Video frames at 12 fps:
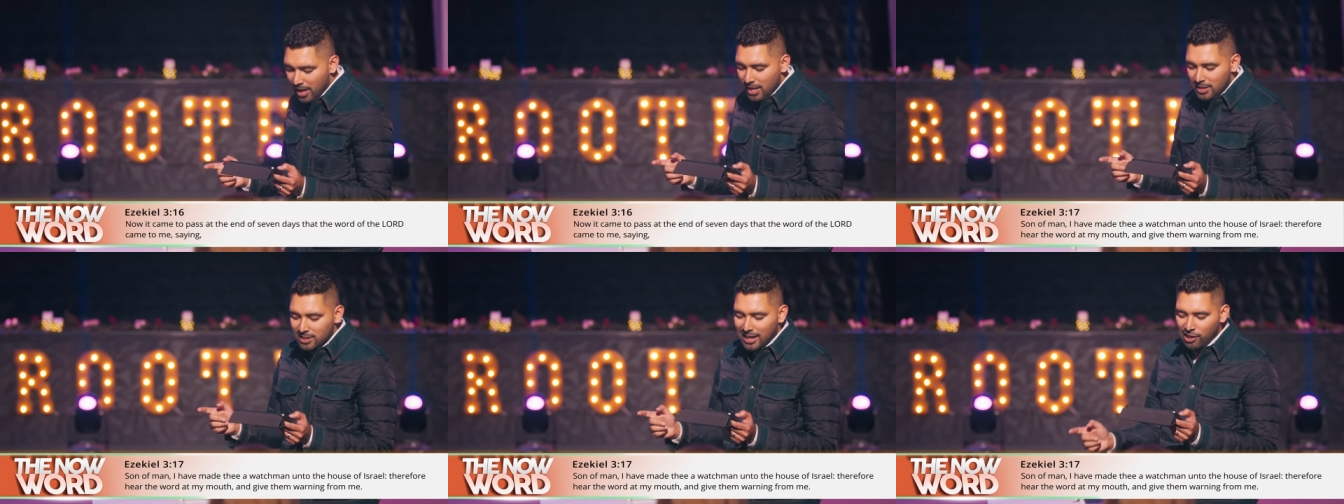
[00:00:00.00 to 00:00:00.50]

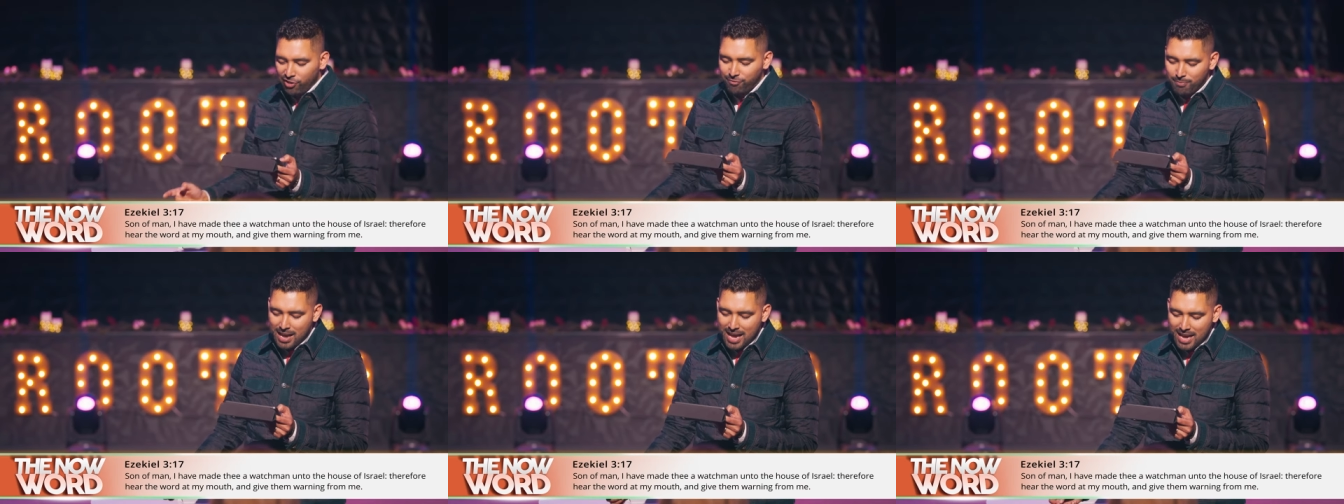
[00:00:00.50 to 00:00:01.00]
Son of
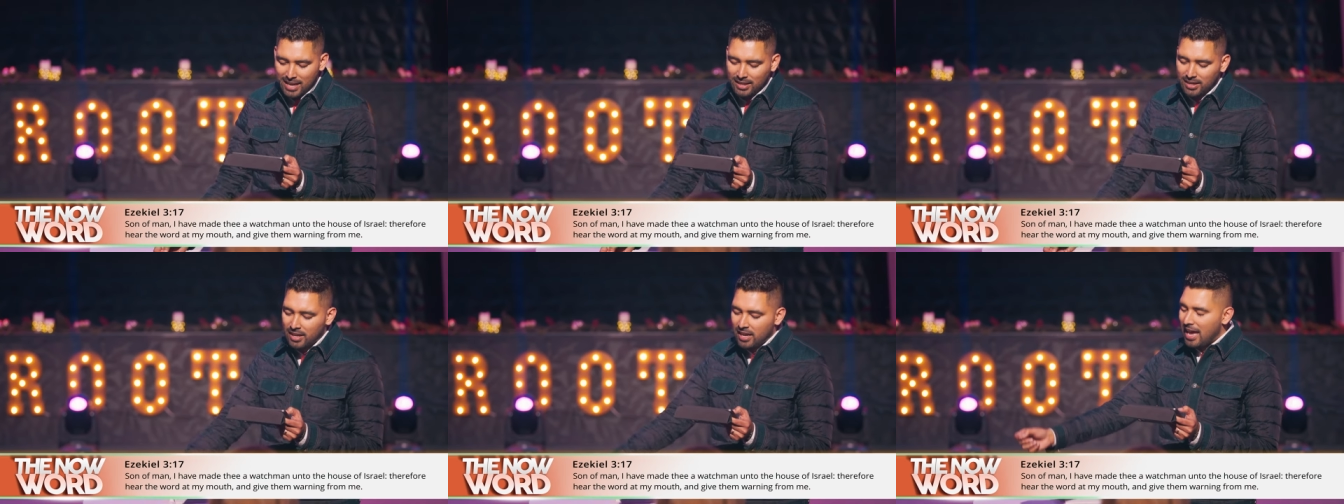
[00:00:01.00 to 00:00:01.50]

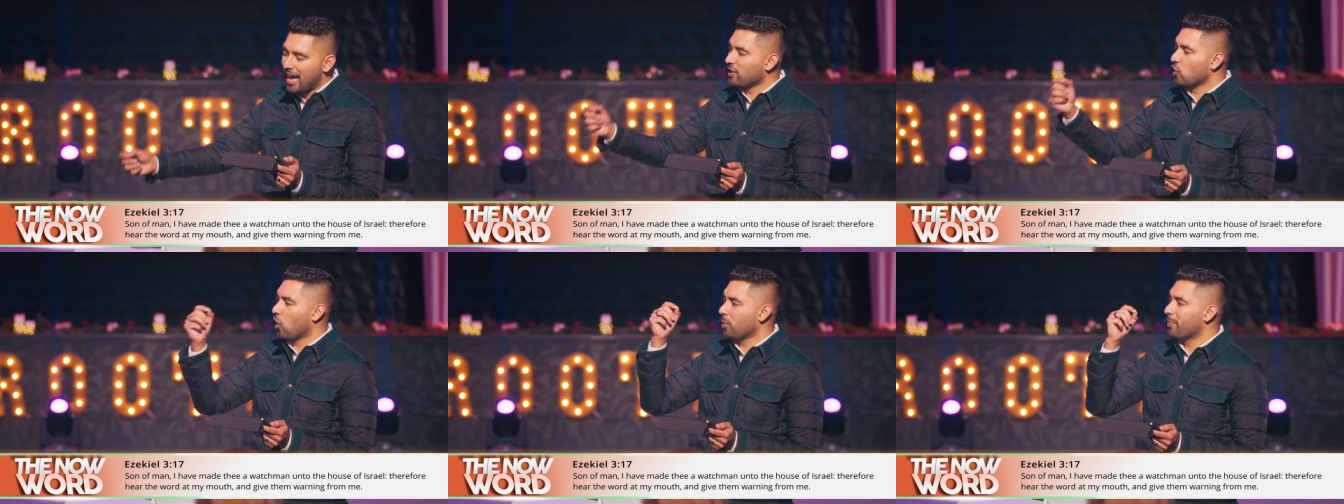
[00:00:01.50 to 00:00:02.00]
man.
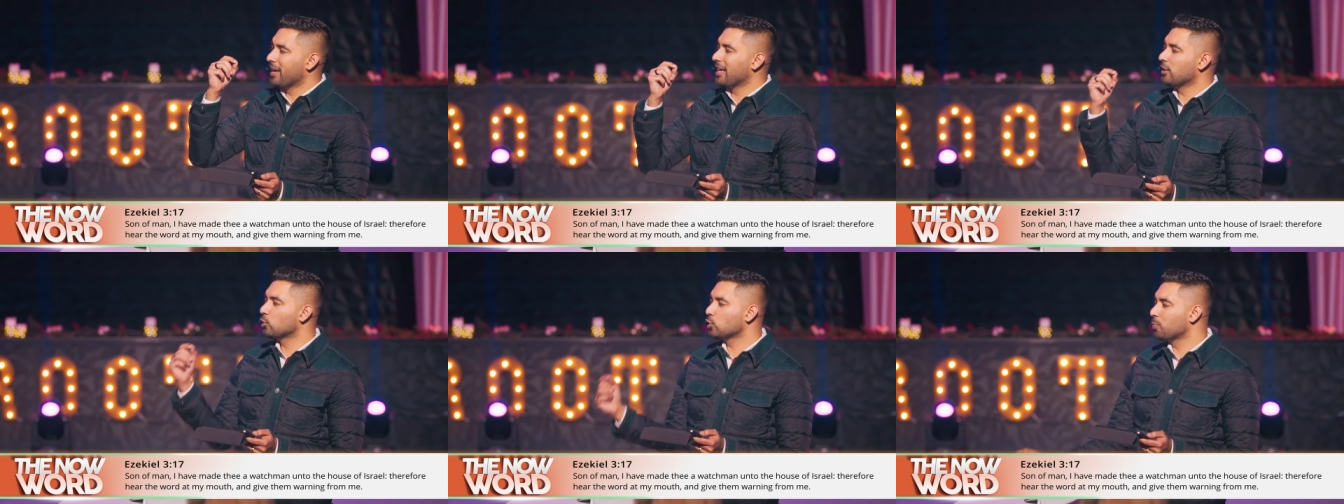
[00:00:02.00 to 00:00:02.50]
And God
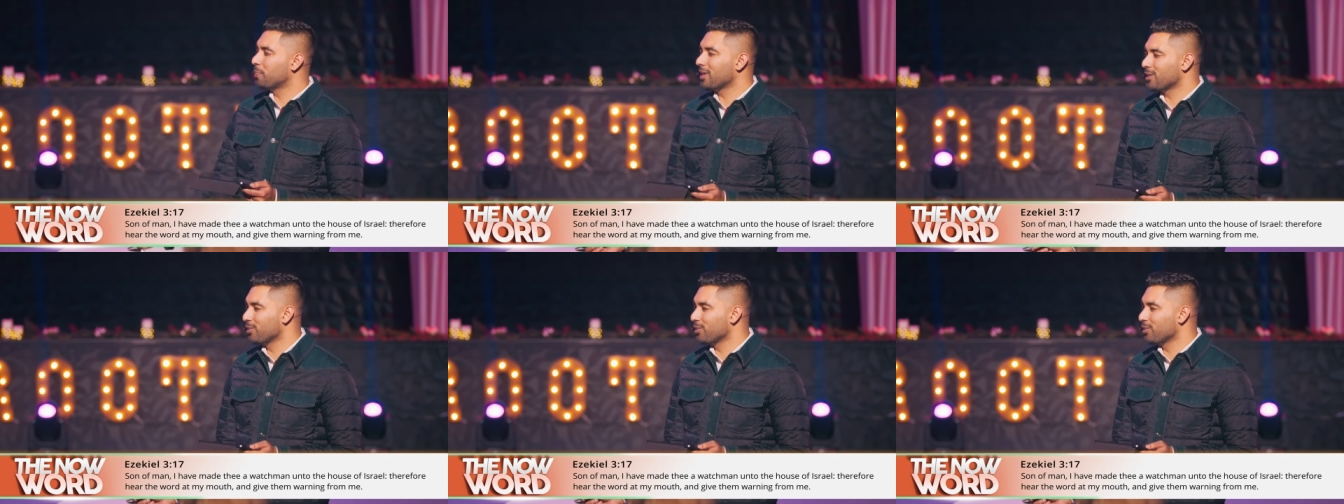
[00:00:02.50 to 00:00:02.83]
began to speak to